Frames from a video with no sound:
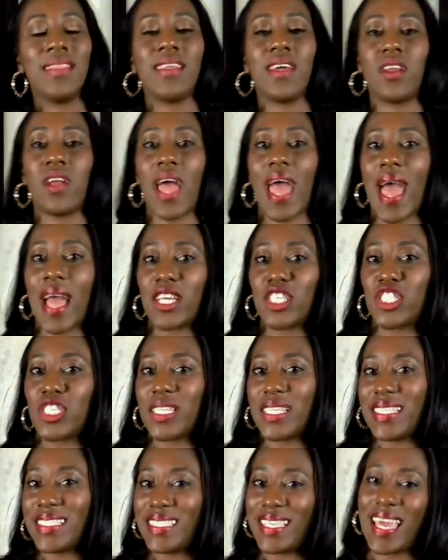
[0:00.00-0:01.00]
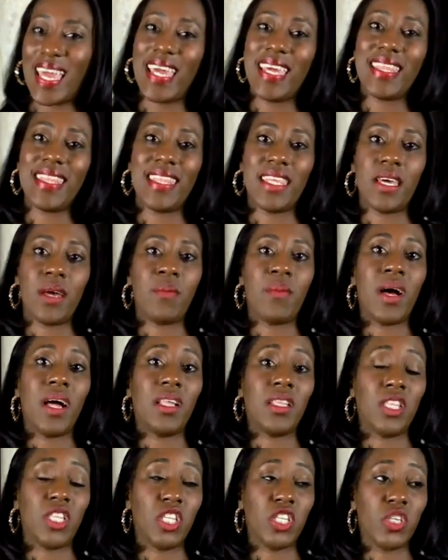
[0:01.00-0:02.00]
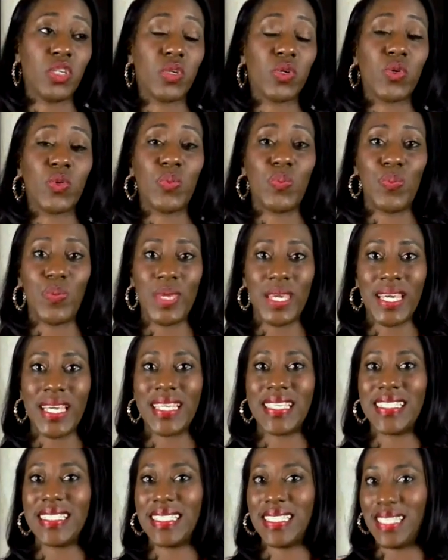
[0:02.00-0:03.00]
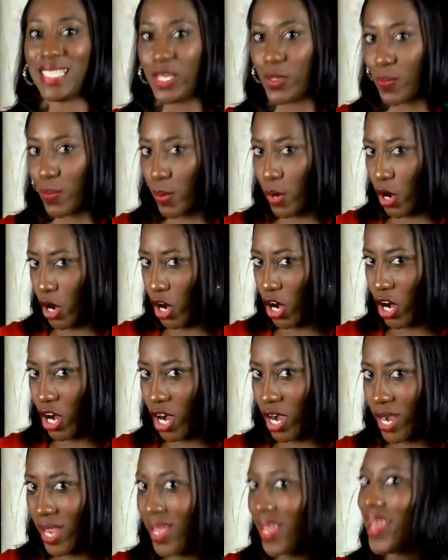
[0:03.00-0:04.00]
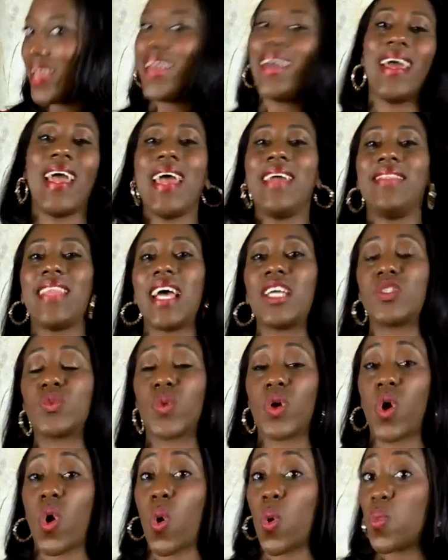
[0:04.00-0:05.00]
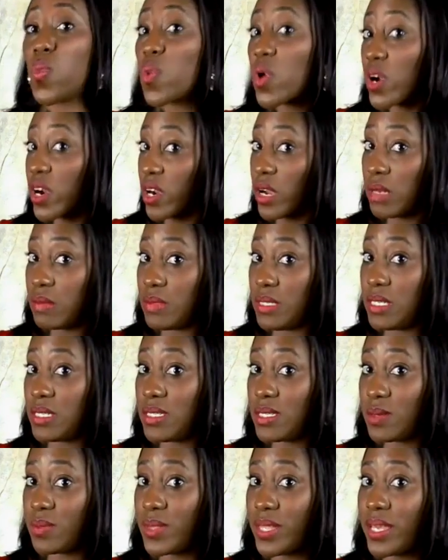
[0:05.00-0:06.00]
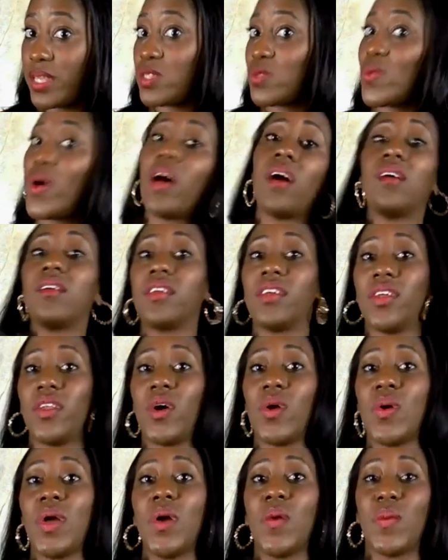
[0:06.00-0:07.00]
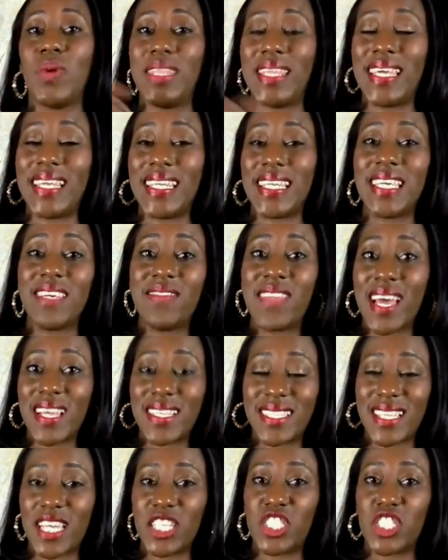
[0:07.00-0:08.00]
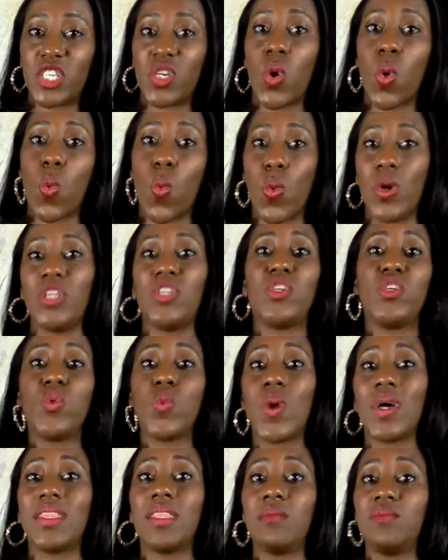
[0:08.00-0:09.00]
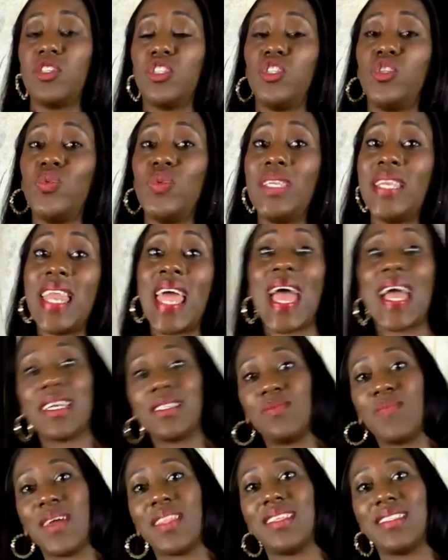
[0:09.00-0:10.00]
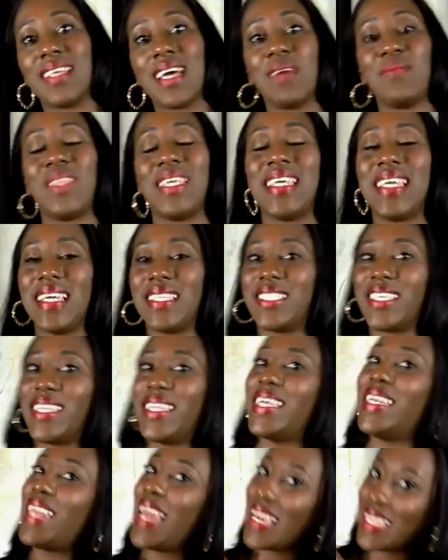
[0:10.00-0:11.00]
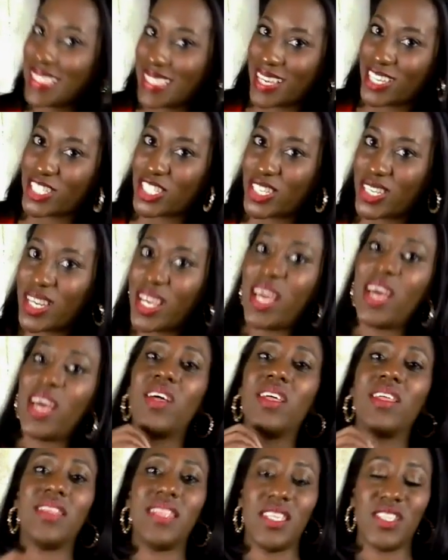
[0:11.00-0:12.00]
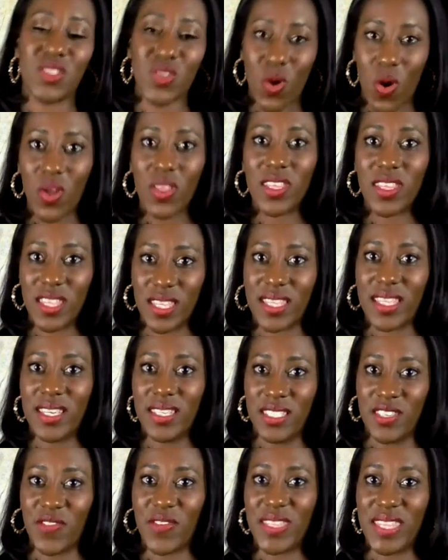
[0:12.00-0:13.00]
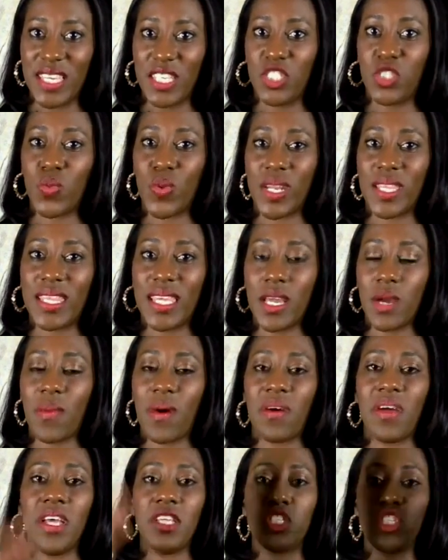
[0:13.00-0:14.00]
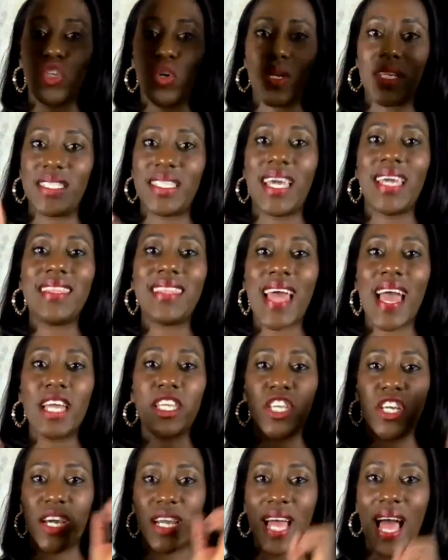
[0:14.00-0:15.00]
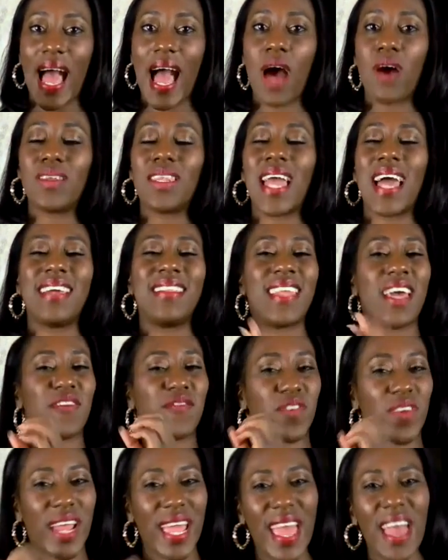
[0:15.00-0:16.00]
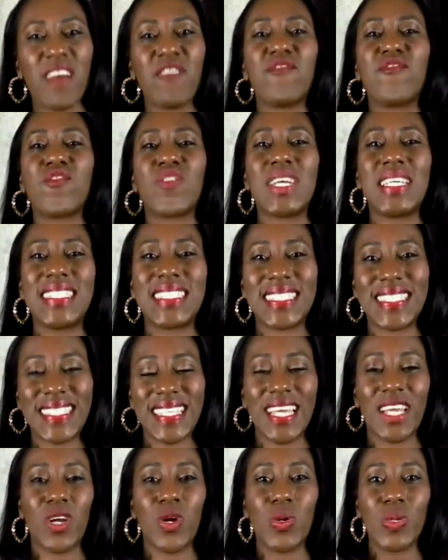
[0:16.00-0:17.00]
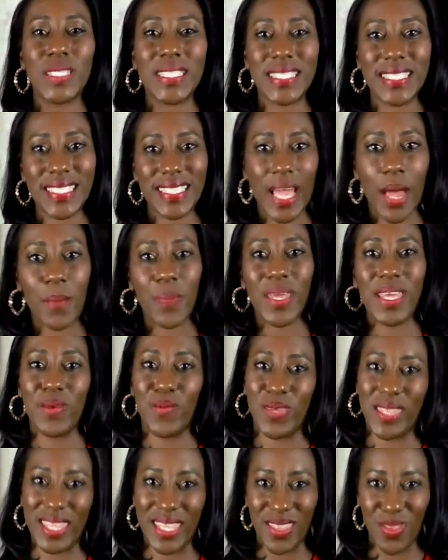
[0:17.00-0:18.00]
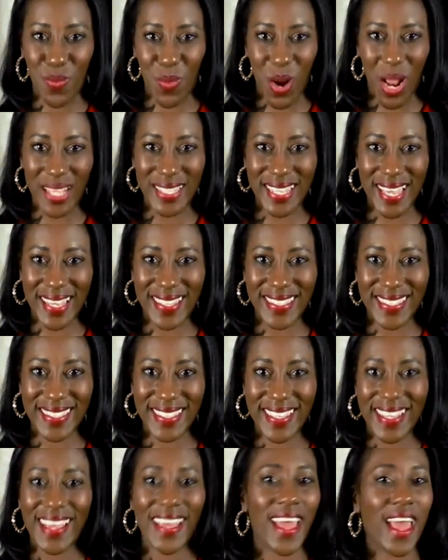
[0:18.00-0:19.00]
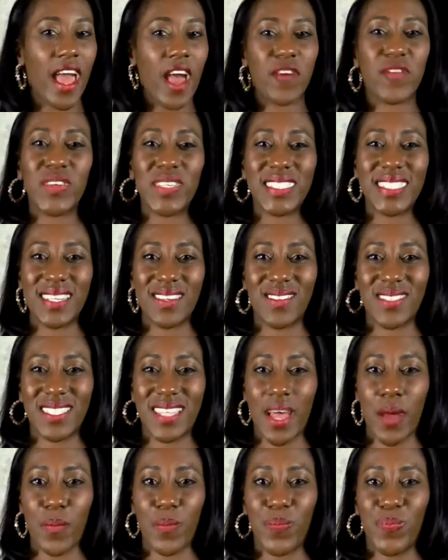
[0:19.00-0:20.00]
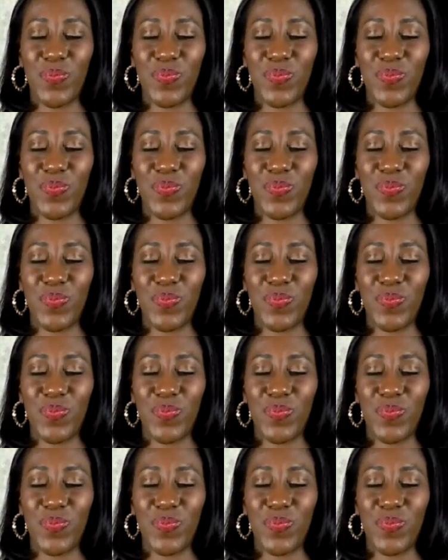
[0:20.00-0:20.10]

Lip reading: that'll actually take them a little bit deeper? And that's where homework comes into play as well. When they leave that session, what do you want them to do next by the time they get to the next session? These are all of the different things you want to think about. So you're going to take that, you're going to outline that for every single step within the process. Every single step.